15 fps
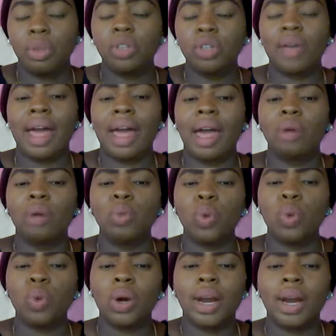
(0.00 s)
Most of our
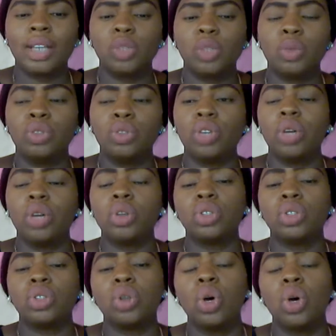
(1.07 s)
health workers should be trained
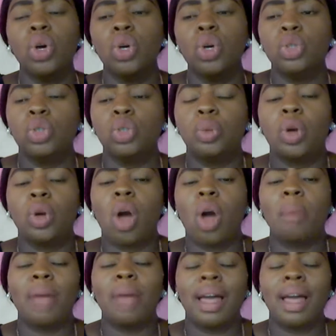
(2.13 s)
also to
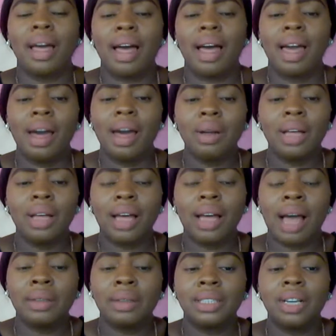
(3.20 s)
become health
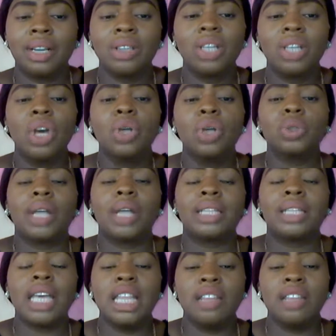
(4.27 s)
counselors, so that
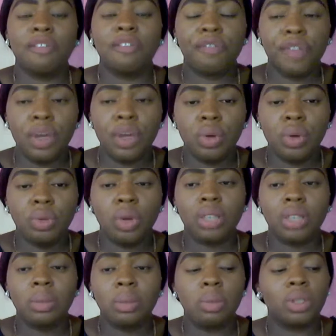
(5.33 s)
in the field, because
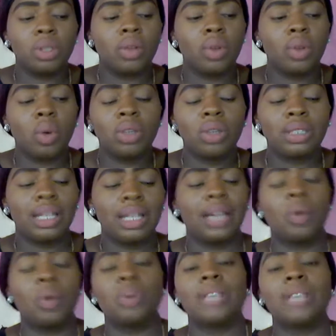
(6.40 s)
most of the ones they are the
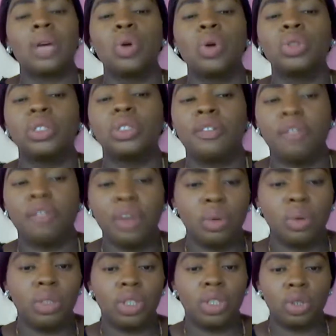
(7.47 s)
ones that go to the field,
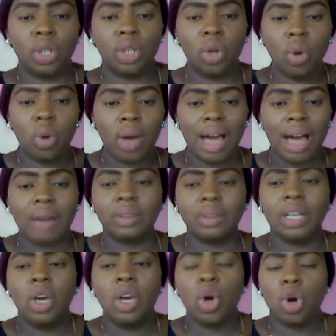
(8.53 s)
to the local
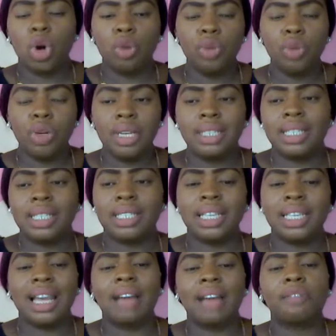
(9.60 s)
communities, they can
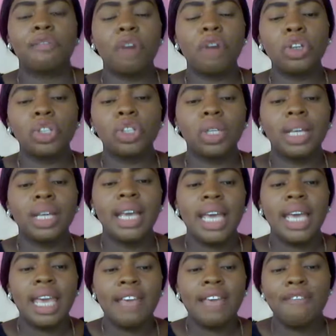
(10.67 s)
function
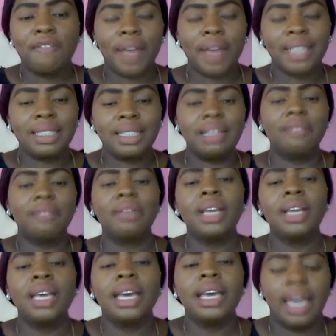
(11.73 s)
effectively
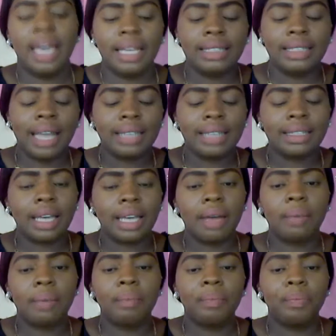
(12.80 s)
in that
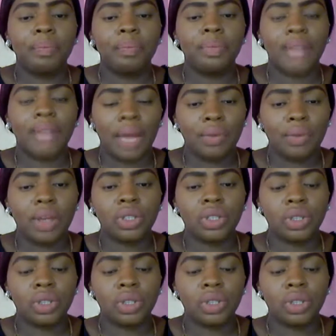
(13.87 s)
direction.